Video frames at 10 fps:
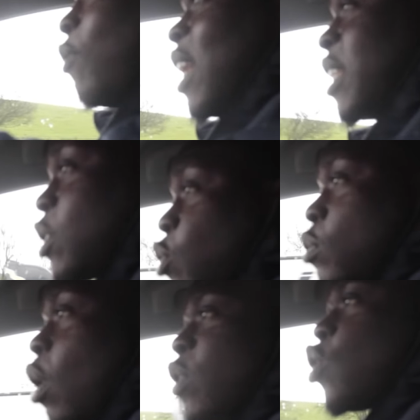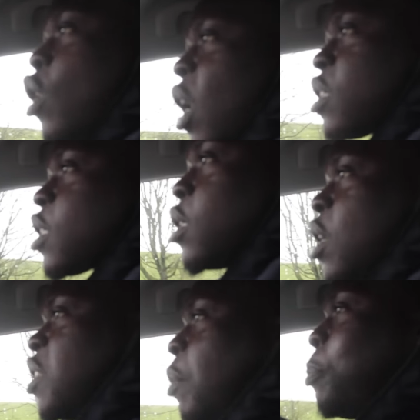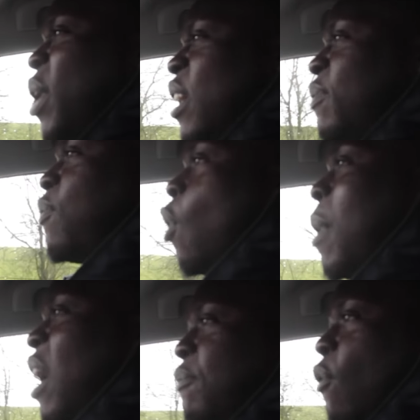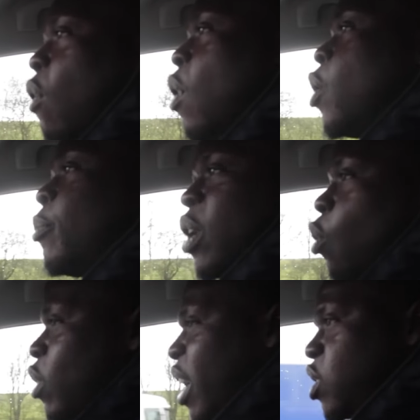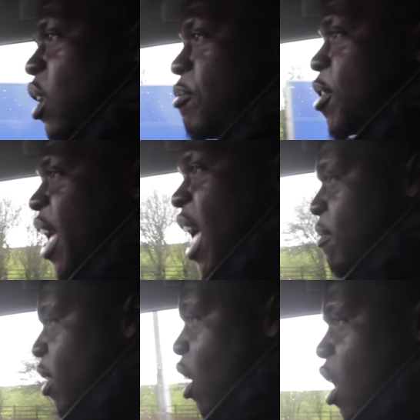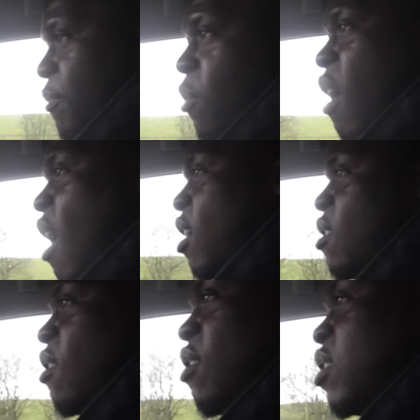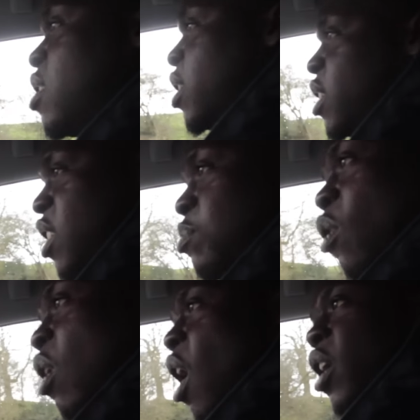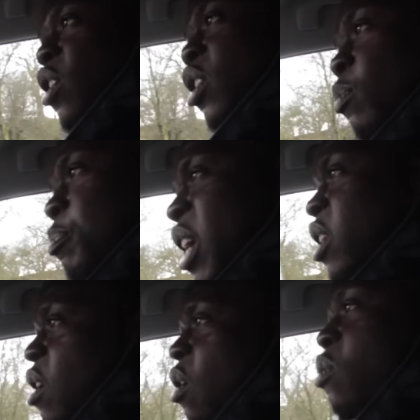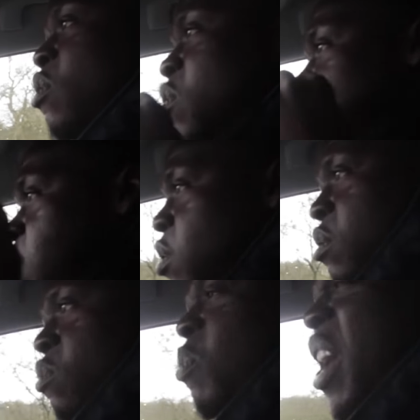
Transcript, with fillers: over overtook us, the big 4x4 with all that stuff in it, heavy car. He thought, oh, look, look, this small car, they're gonna beat. No. Hmm.